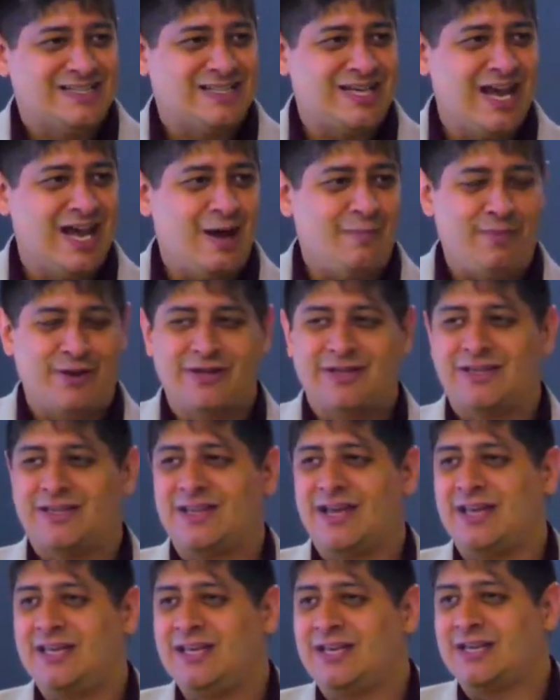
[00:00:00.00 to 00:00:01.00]
stamp
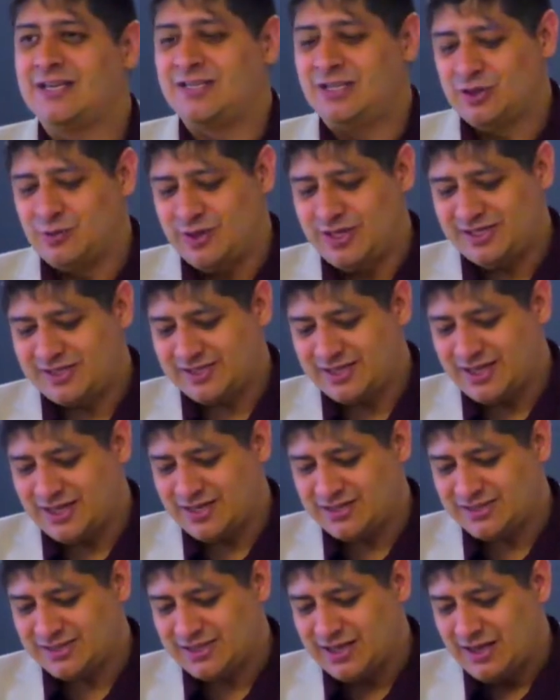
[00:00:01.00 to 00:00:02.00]
that he can do what he
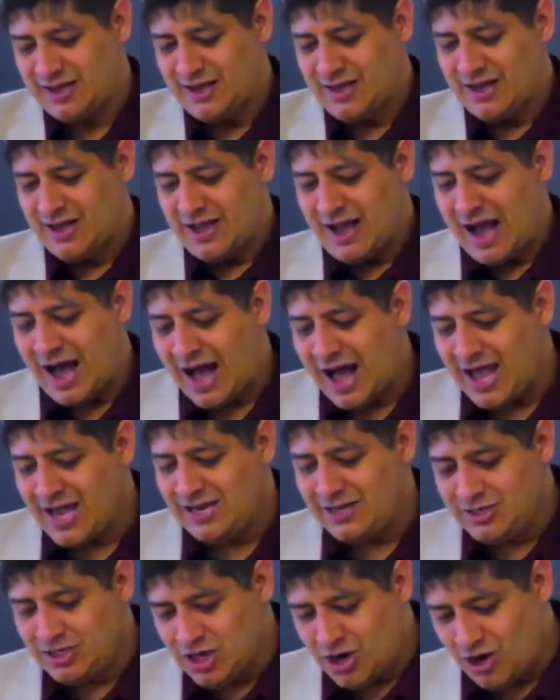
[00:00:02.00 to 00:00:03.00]
says.
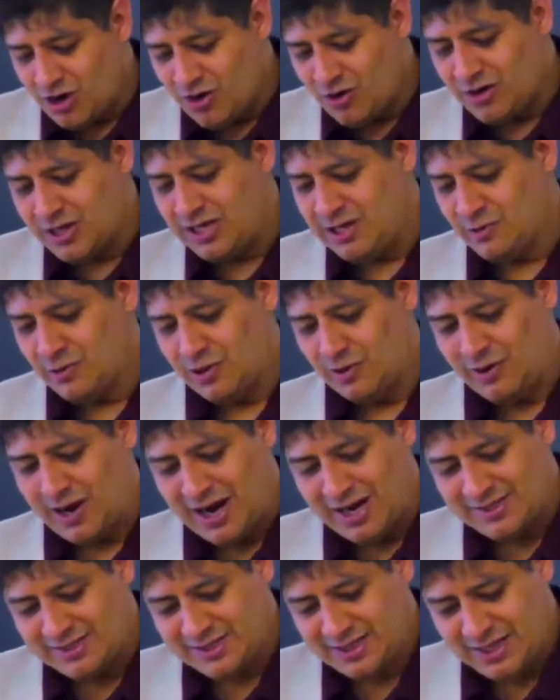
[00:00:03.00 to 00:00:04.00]
I know he will
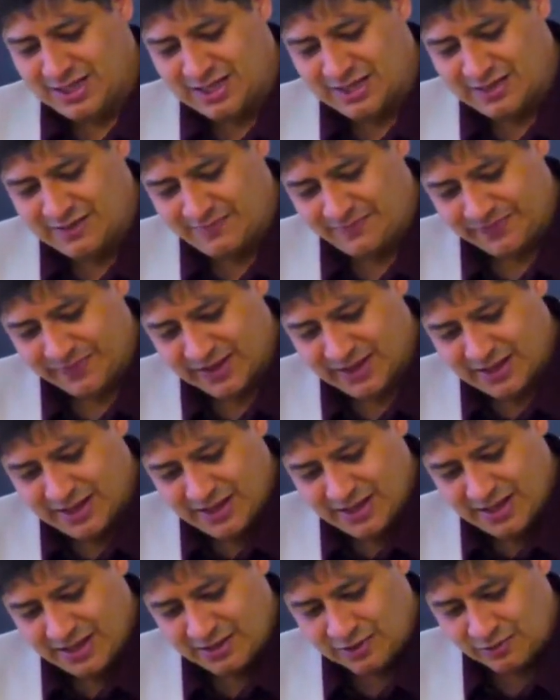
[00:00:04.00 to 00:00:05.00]
rise again
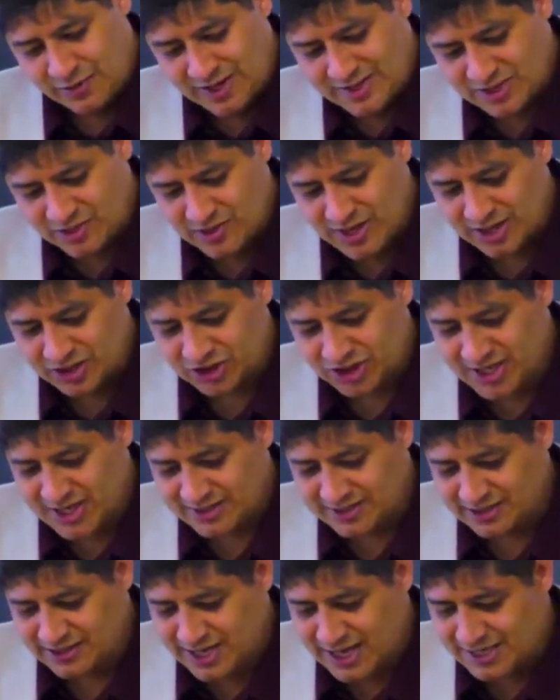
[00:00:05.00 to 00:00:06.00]
in the resurrection
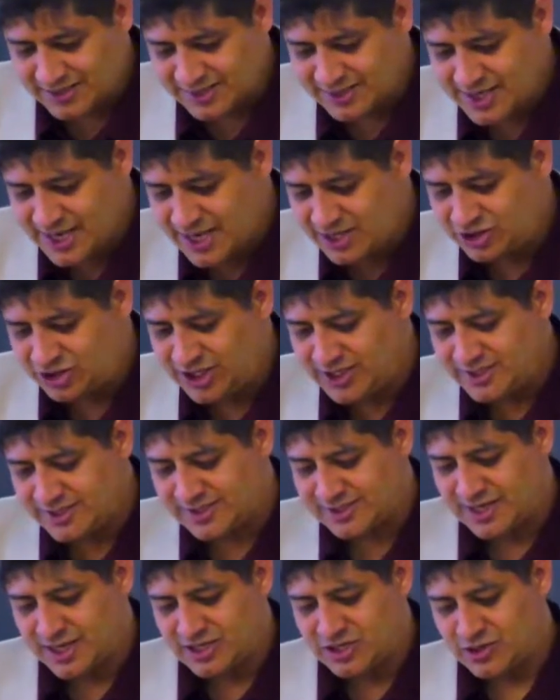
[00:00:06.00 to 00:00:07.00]
at the last day.
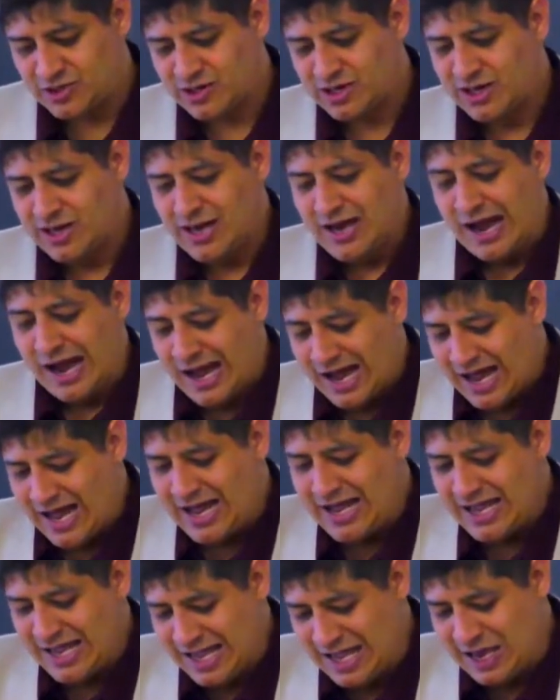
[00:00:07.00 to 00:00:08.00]
Jesus said to her,
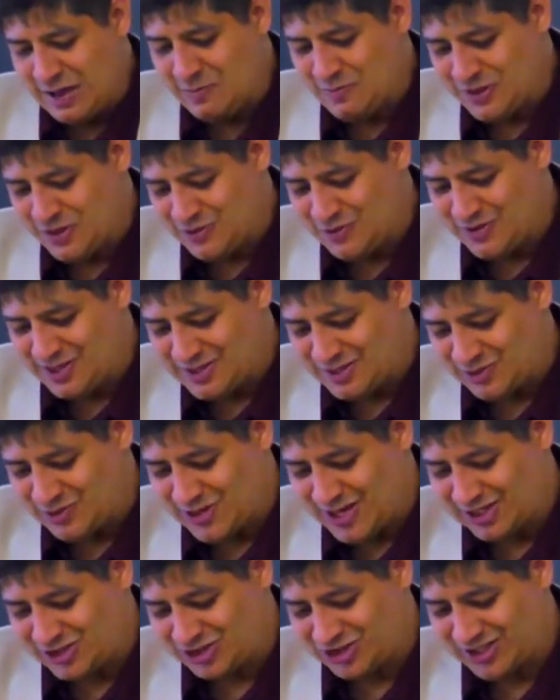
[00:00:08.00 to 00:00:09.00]
I am the
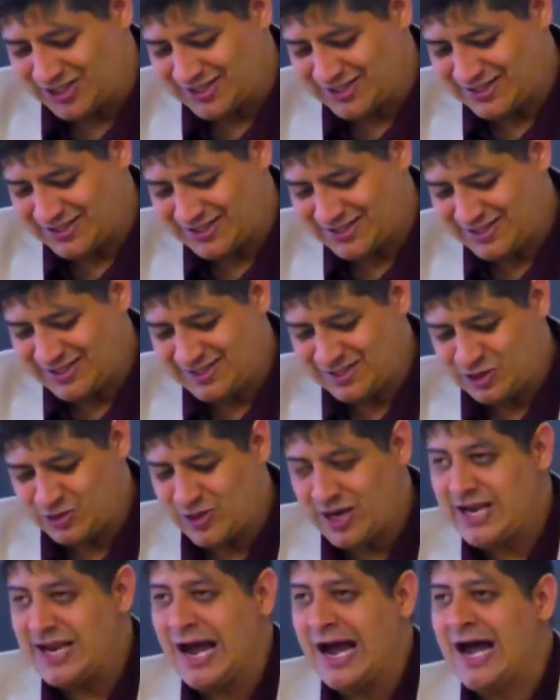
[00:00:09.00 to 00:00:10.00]
resurrection. These
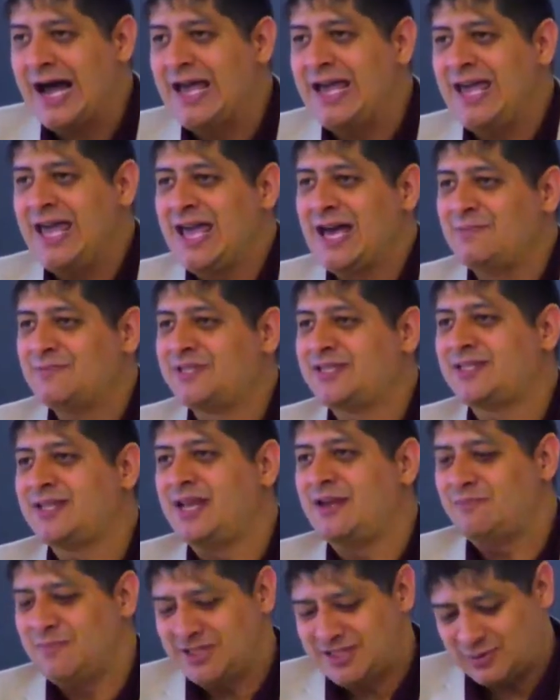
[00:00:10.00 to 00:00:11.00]
great I am
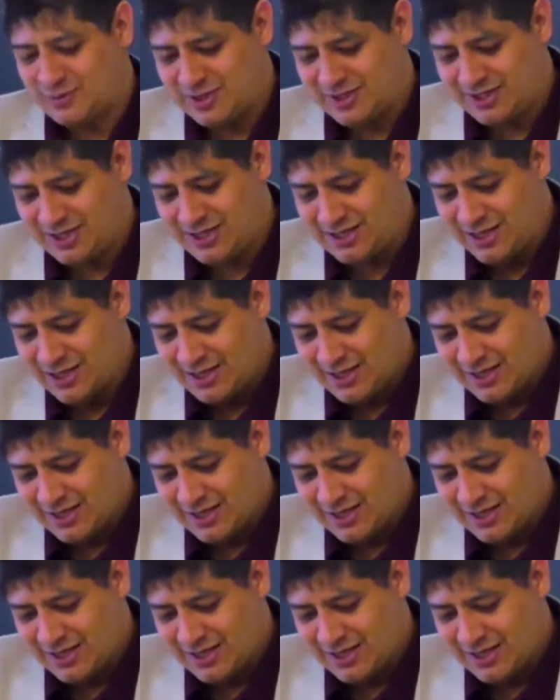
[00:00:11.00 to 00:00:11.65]
statements we